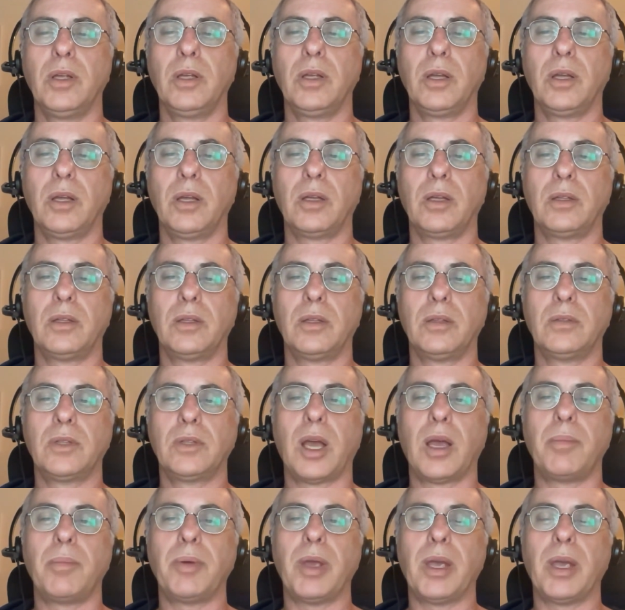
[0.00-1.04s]

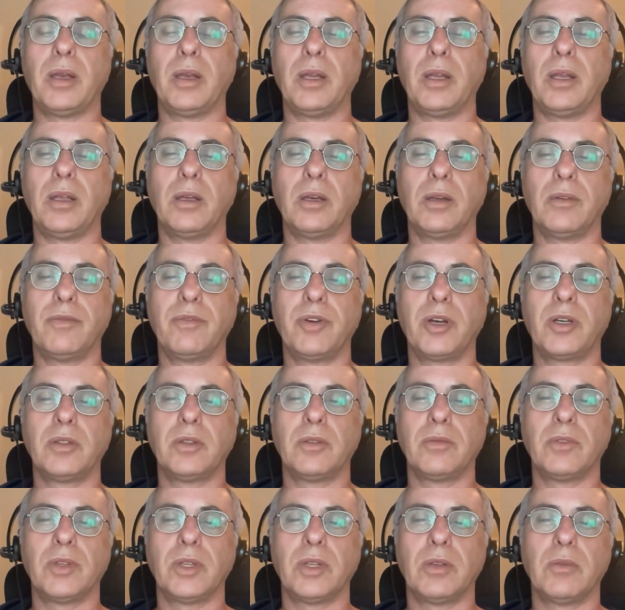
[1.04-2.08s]
type any
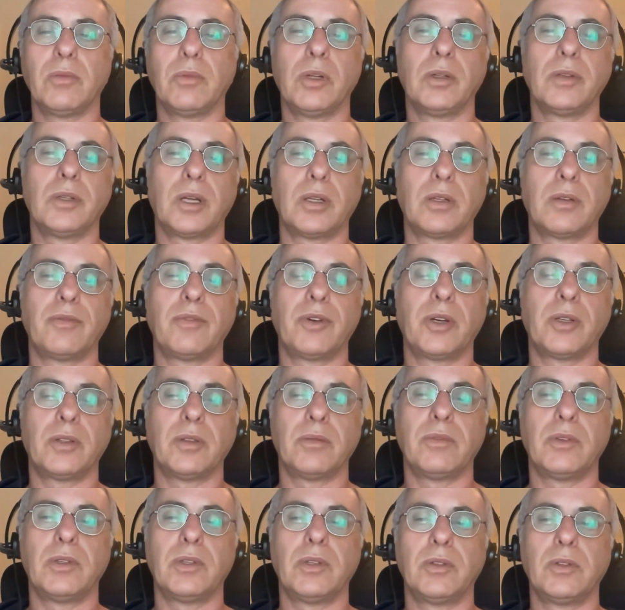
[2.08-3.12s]
effectively. Well, not
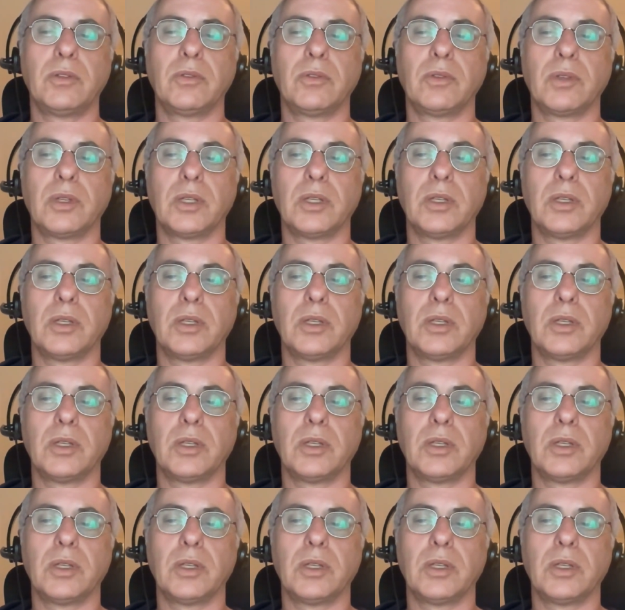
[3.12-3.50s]
effectively, literally.